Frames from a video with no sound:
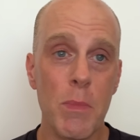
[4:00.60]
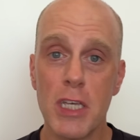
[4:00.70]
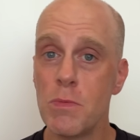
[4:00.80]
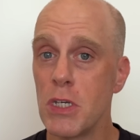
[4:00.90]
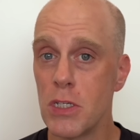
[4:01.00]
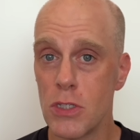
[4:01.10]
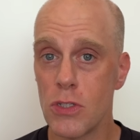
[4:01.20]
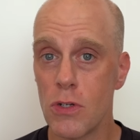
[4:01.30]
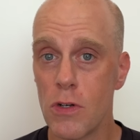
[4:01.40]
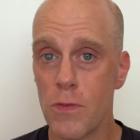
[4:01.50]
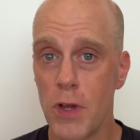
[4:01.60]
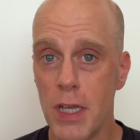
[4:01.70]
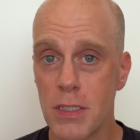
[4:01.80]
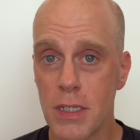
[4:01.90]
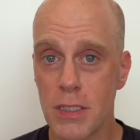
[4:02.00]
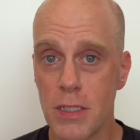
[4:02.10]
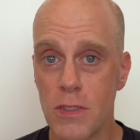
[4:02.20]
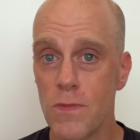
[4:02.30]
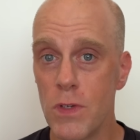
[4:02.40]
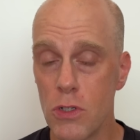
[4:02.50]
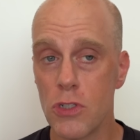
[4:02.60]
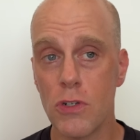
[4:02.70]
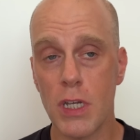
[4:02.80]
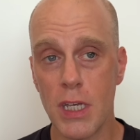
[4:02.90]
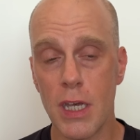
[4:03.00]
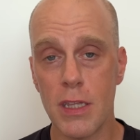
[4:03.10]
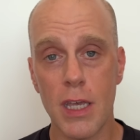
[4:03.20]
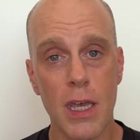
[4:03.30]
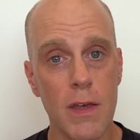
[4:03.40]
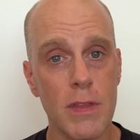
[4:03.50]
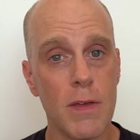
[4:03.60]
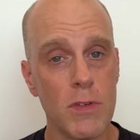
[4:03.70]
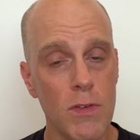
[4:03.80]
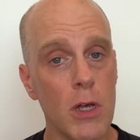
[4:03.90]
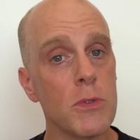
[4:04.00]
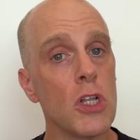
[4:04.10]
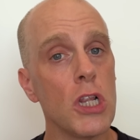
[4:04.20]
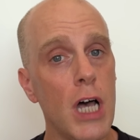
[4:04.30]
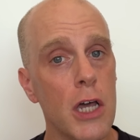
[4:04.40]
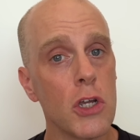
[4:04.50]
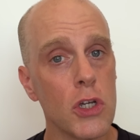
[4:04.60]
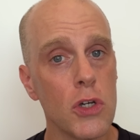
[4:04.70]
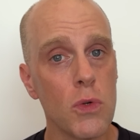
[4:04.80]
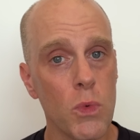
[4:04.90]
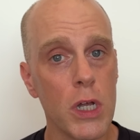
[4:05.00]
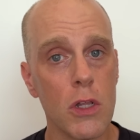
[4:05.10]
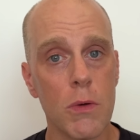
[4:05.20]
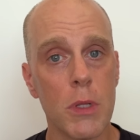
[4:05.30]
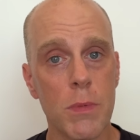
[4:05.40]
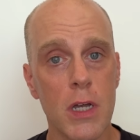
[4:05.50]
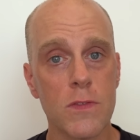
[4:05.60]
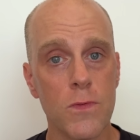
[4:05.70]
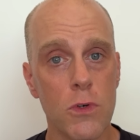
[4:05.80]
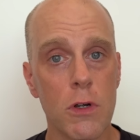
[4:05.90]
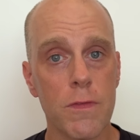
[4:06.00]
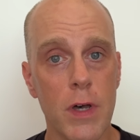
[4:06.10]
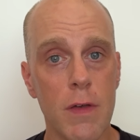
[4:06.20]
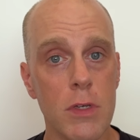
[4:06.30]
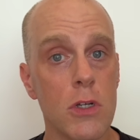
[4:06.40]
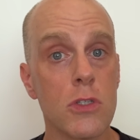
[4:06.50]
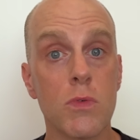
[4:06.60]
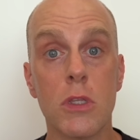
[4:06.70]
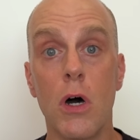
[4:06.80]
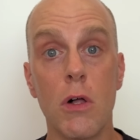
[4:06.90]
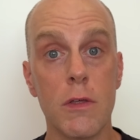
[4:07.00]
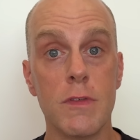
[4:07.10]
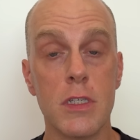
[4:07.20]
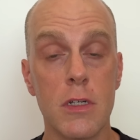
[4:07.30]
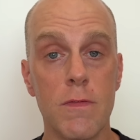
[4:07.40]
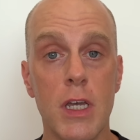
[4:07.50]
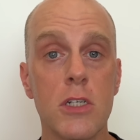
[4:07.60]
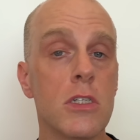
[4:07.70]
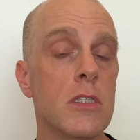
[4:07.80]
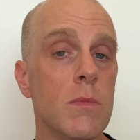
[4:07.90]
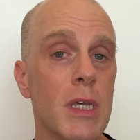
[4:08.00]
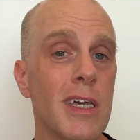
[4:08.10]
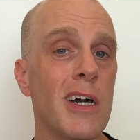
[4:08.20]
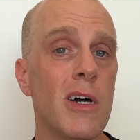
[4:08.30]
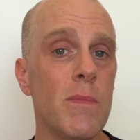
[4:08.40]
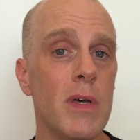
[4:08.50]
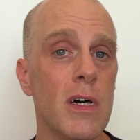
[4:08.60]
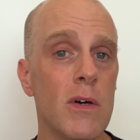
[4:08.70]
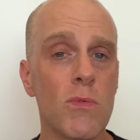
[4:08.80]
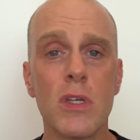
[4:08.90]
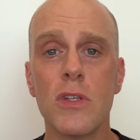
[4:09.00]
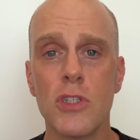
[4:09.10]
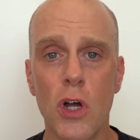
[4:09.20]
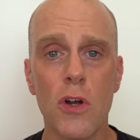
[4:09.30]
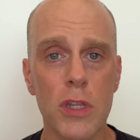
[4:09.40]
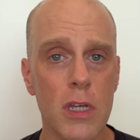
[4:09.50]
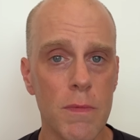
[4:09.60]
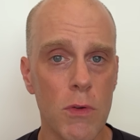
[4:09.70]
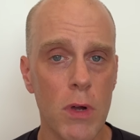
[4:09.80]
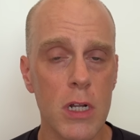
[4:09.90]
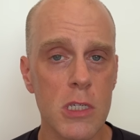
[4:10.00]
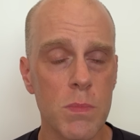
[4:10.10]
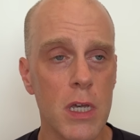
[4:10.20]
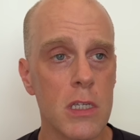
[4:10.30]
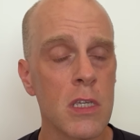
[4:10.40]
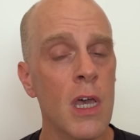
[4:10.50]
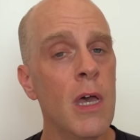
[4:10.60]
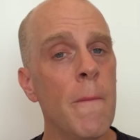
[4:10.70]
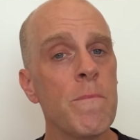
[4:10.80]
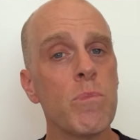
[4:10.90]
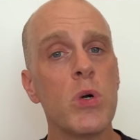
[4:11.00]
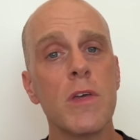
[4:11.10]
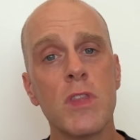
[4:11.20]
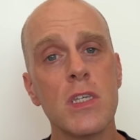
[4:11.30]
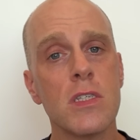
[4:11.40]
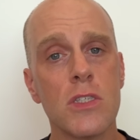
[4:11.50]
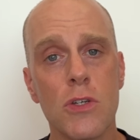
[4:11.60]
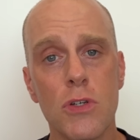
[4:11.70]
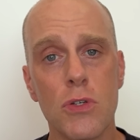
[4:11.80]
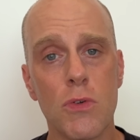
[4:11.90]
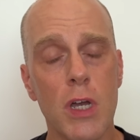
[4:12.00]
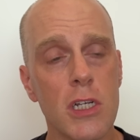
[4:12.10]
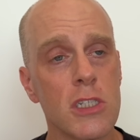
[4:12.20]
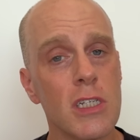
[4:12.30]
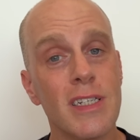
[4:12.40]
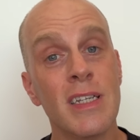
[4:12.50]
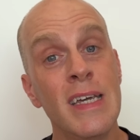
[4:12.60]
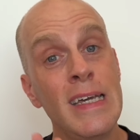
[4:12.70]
makes me concerned for Asics' future. Again, they've developed a lot of goodwill over the past 4 or 5 years with all of these innovations and become a real darling of the running space. But if this is their new direction,